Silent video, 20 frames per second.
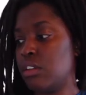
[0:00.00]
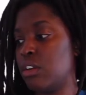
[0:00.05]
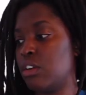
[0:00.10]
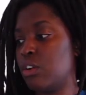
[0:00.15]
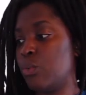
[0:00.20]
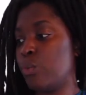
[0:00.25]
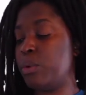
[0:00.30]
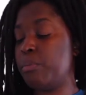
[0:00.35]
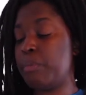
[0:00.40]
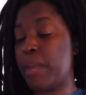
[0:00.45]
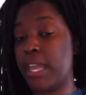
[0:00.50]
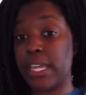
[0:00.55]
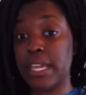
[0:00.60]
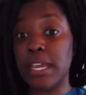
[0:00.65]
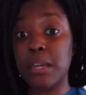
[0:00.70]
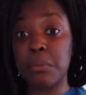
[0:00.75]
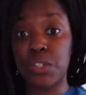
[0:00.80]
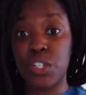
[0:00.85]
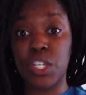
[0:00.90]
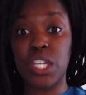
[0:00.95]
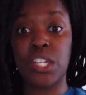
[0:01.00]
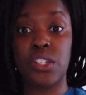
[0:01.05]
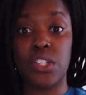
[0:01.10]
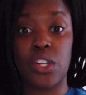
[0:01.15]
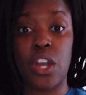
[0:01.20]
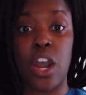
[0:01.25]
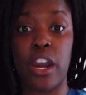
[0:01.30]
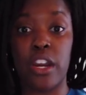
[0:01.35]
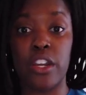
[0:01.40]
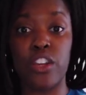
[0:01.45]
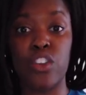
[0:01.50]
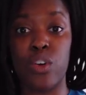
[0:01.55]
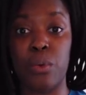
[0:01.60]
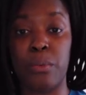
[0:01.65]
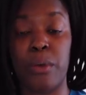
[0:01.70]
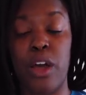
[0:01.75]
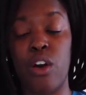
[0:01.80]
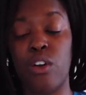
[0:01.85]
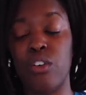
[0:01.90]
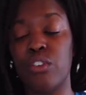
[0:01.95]
we make up shit to argue
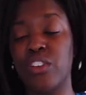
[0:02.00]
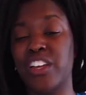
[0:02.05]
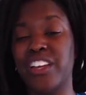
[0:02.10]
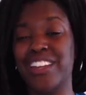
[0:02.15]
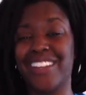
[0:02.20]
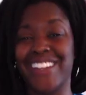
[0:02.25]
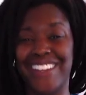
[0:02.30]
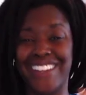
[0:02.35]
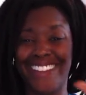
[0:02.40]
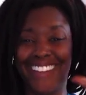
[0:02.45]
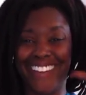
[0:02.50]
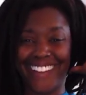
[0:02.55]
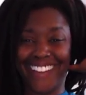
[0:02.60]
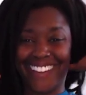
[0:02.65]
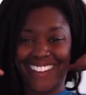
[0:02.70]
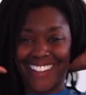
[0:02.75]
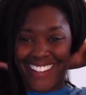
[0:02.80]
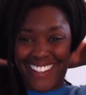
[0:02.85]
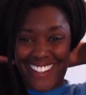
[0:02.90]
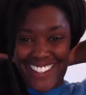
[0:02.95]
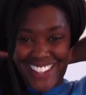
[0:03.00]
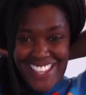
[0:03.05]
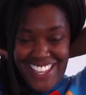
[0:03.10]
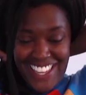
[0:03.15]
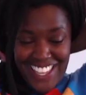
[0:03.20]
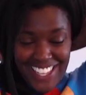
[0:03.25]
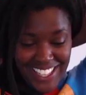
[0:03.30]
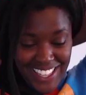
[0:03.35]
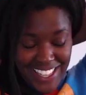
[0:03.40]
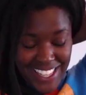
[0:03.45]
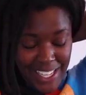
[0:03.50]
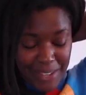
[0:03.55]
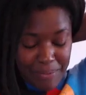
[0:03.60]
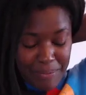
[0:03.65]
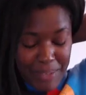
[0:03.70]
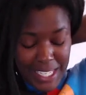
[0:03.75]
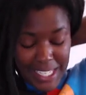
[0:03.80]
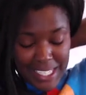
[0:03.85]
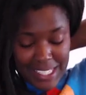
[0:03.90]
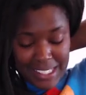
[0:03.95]
about. Like,
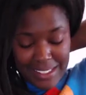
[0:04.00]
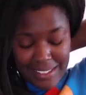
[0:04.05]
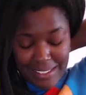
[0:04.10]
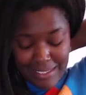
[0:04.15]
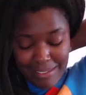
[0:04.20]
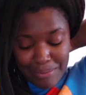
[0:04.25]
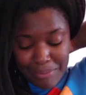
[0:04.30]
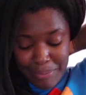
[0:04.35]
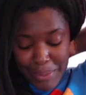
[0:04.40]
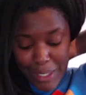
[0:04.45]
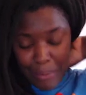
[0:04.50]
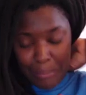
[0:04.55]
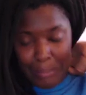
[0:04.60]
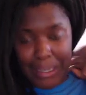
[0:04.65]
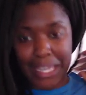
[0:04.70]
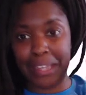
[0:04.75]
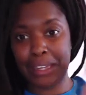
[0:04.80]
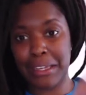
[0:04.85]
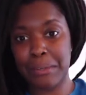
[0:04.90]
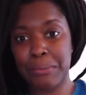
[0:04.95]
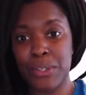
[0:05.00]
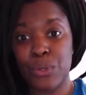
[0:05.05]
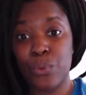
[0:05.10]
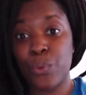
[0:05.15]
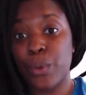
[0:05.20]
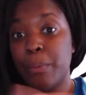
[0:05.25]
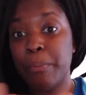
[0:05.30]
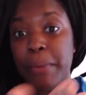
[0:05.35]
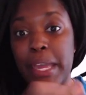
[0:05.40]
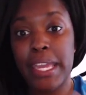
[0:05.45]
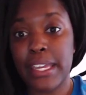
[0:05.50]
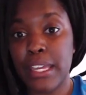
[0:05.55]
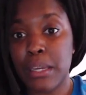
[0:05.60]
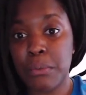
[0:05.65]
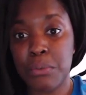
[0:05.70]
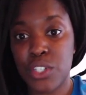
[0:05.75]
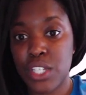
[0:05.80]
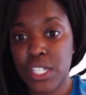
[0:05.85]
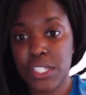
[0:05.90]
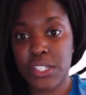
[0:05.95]
me and my hubby, we make
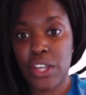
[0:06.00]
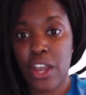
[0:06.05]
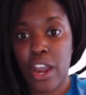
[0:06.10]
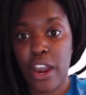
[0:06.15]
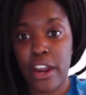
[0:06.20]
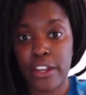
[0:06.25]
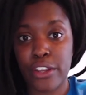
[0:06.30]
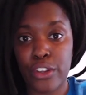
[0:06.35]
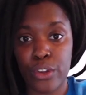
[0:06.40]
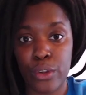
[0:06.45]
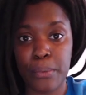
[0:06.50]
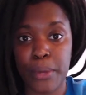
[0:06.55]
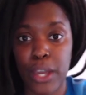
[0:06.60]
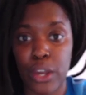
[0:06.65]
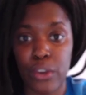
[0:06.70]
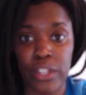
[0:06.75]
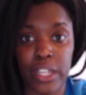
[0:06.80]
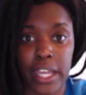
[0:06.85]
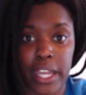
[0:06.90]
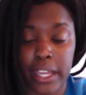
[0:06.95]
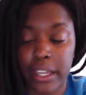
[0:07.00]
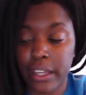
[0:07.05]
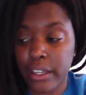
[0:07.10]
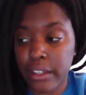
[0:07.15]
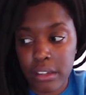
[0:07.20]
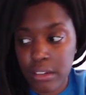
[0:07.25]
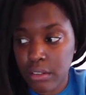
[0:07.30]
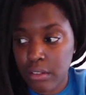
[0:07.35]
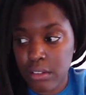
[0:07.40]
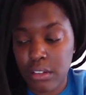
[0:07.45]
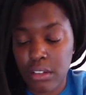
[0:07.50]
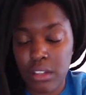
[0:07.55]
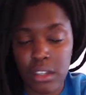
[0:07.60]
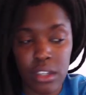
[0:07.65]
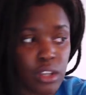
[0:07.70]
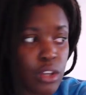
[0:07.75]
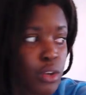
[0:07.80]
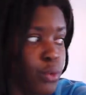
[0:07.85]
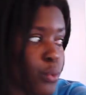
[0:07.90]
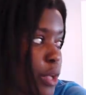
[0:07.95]
up shit to argue about. Like,
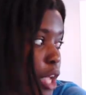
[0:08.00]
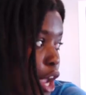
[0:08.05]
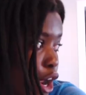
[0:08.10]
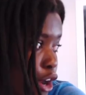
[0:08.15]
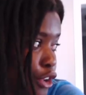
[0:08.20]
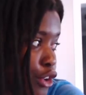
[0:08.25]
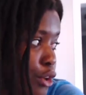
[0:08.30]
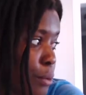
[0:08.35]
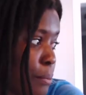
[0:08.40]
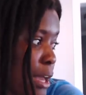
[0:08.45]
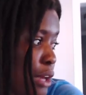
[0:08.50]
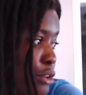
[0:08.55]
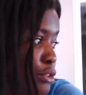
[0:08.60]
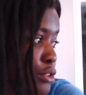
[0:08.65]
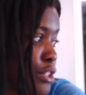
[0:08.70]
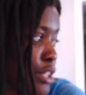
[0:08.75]
we argue about